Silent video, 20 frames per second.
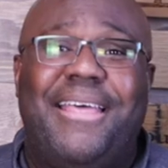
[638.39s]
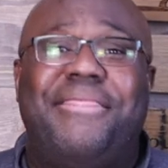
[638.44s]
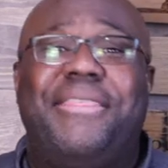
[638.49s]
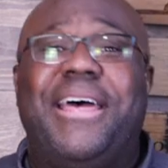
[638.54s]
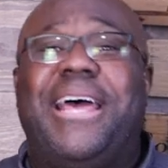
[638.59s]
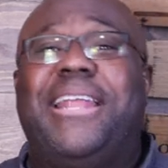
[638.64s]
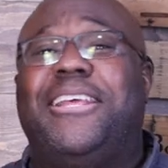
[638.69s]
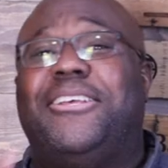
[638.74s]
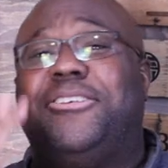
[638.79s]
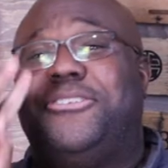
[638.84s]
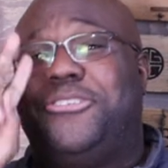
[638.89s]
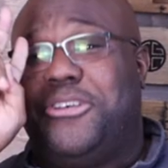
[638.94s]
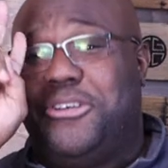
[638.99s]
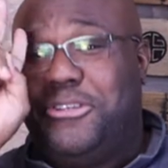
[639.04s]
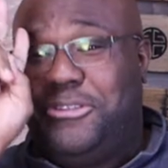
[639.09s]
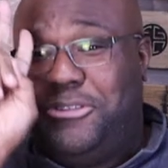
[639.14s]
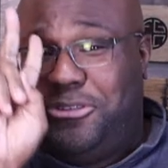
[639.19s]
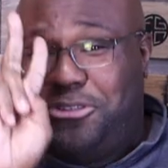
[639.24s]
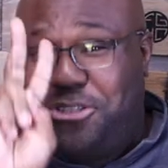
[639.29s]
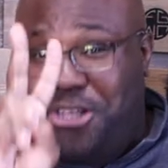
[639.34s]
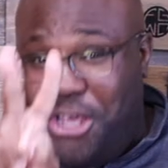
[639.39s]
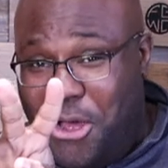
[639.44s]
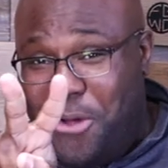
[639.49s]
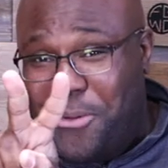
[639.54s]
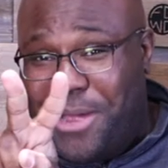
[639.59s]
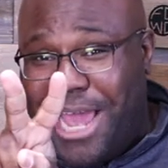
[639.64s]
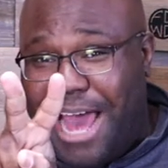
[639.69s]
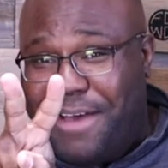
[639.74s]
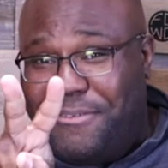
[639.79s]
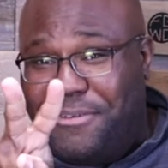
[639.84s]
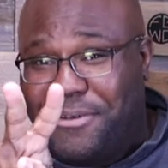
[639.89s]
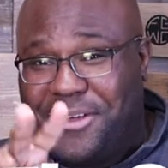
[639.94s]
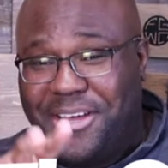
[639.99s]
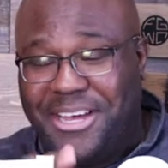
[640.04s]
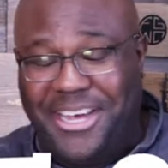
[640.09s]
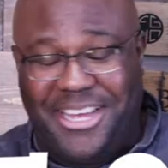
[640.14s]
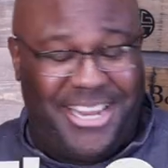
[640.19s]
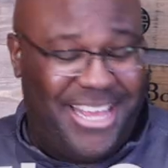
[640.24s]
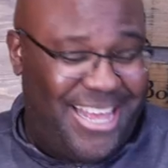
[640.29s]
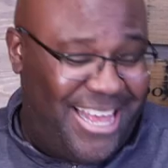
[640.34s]
that is too gavel
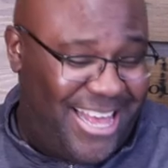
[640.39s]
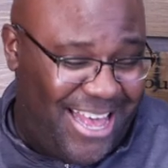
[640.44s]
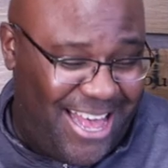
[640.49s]
good.